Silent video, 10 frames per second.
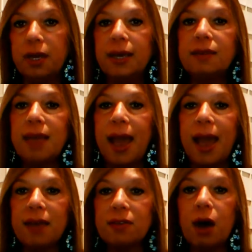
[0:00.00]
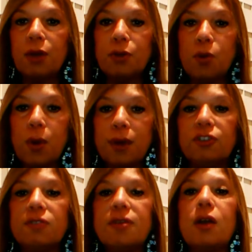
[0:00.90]
is ask other
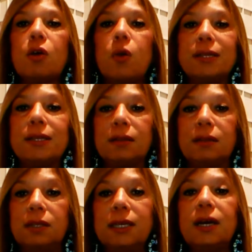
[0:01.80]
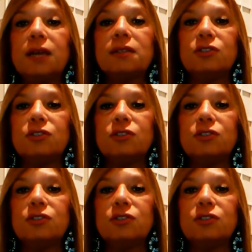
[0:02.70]
questions that are going to lead us